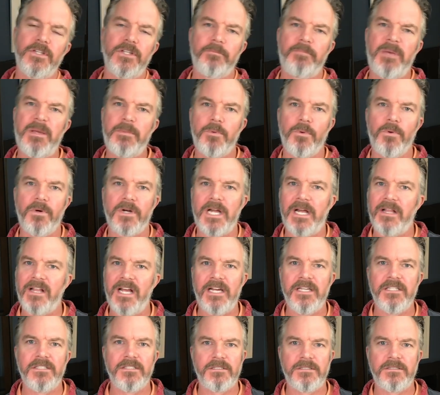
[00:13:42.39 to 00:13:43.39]
People will go,
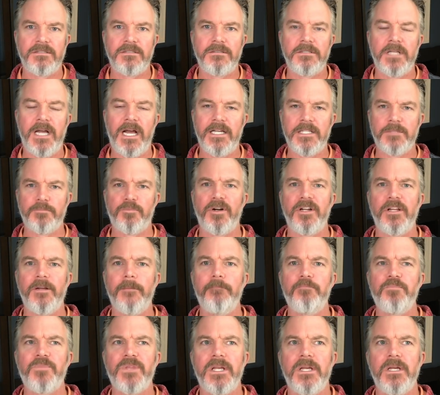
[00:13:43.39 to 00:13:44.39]
that is
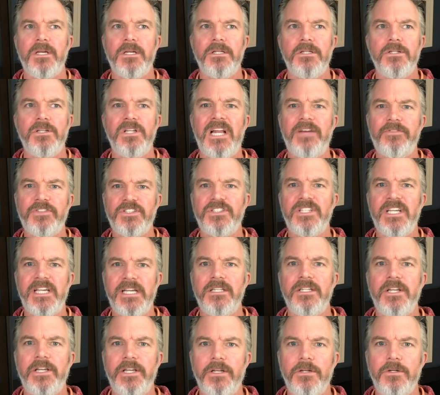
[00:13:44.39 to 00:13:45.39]
brilliant. You never see
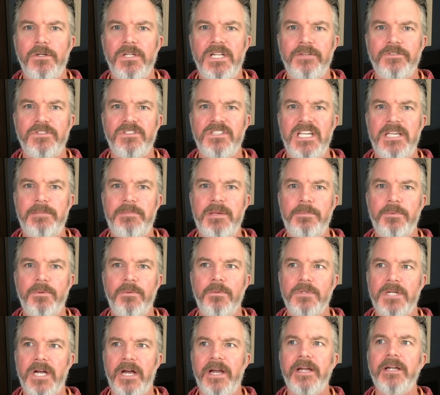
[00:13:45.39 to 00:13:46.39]
it, do you? You never see
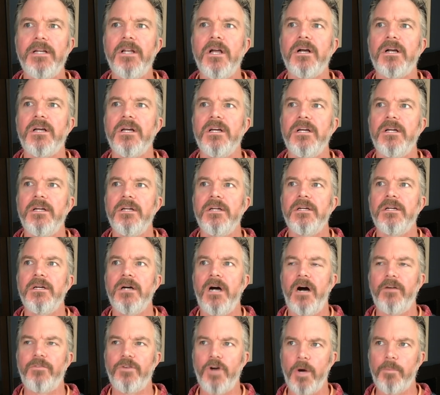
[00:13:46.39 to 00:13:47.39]
people going, look,
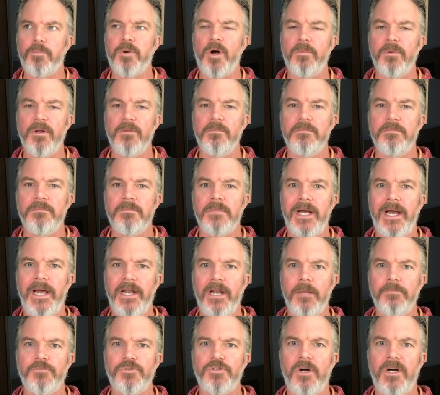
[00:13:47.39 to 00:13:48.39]
I've got a problem and
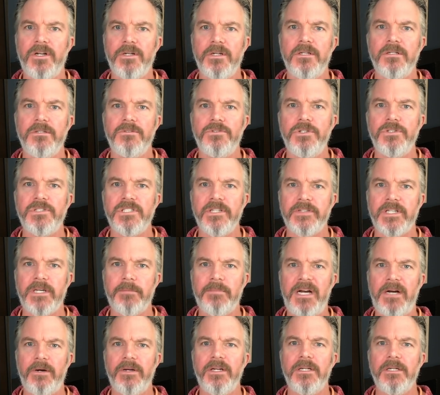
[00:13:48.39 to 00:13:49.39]
I'm trying to do something
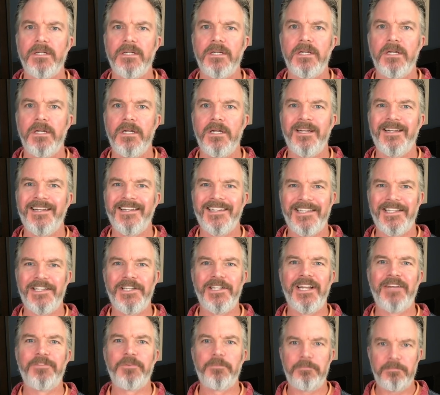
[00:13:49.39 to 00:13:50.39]
about it.
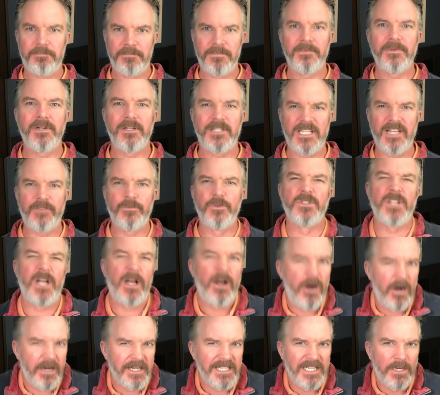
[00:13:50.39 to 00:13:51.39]
Because everyone's like
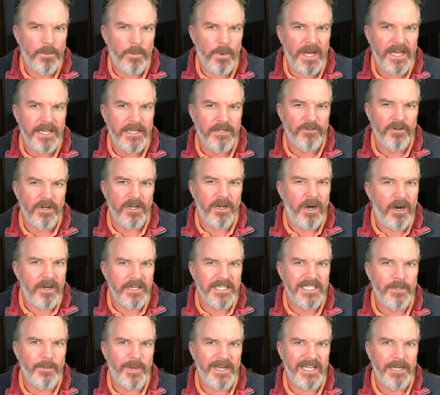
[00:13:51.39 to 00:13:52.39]
hiding away, right?
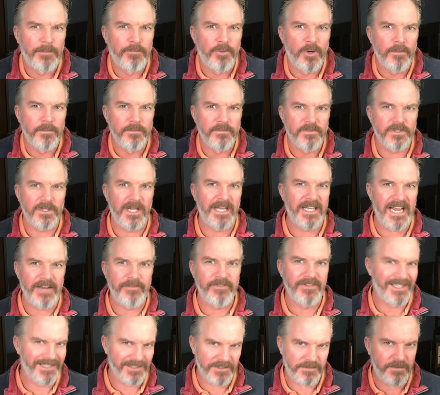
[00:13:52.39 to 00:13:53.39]
Hiding away their problems. Like
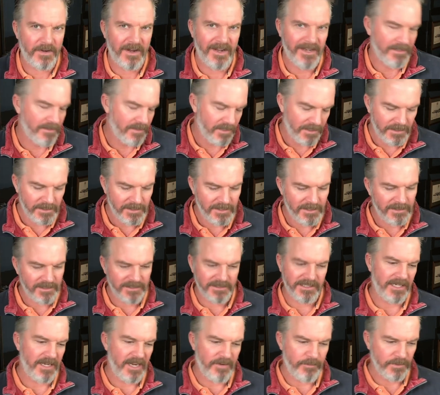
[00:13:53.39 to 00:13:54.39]
everything's fine.
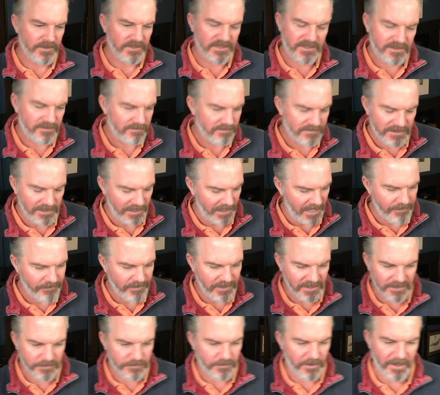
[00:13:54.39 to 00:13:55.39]
Because everyone's, you know,
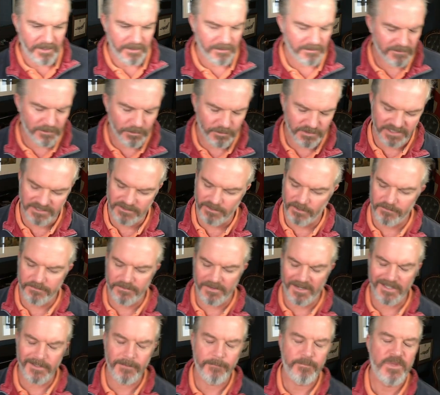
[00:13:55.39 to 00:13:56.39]
everything's fine. Of course it's not
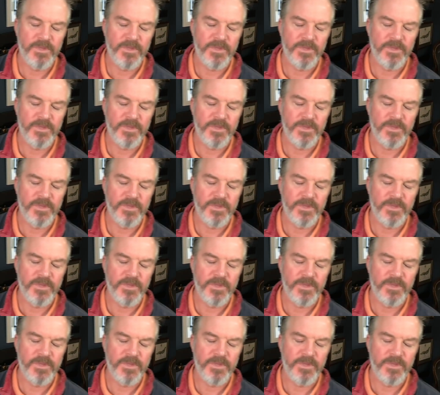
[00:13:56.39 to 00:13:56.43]
fine.